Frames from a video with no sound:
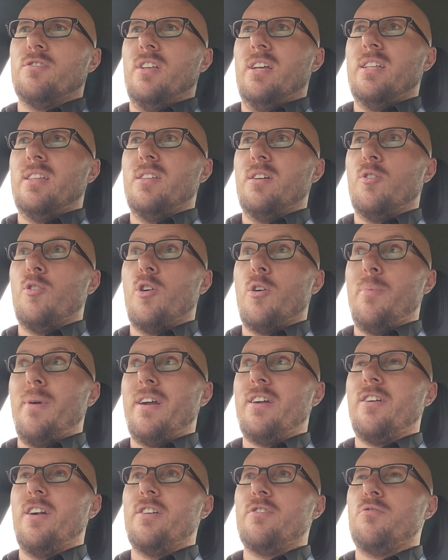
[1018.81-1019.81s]
like, the quarterback
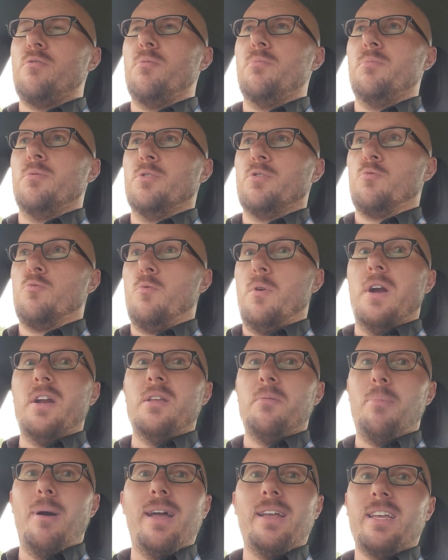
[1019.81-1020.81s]
across from him was
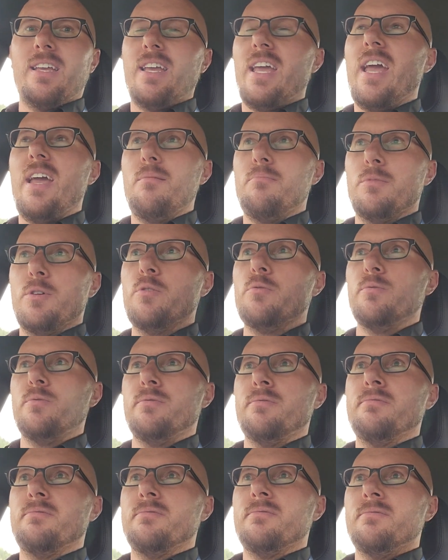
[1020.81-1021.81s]
running back Cam Newton.
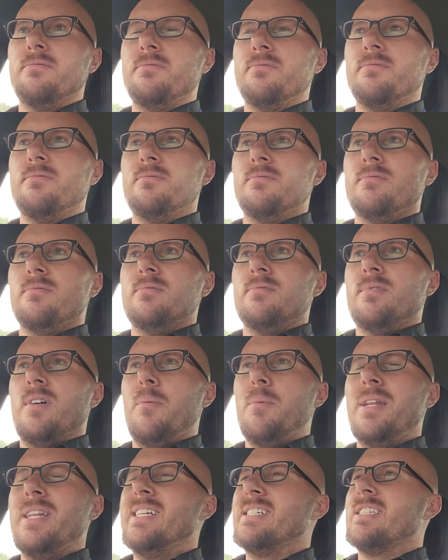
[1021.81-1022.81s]
I
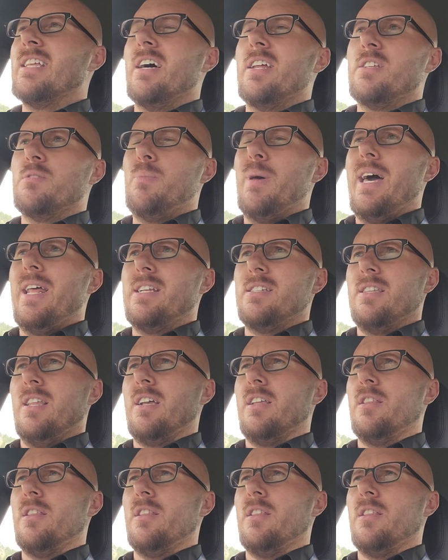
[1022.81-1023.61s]
mean, he's not as bad as, like,